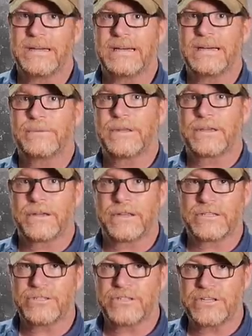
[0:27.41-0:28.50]
uh, what do you call it,
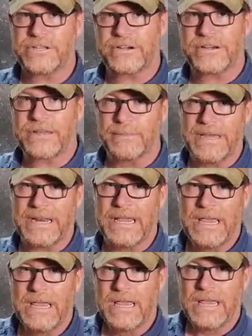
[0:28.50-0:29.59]
the Judiciary Committee
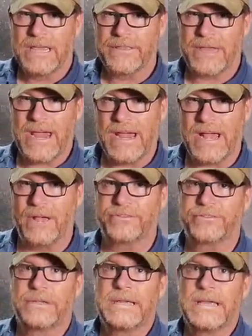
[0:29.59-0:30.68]
in the House.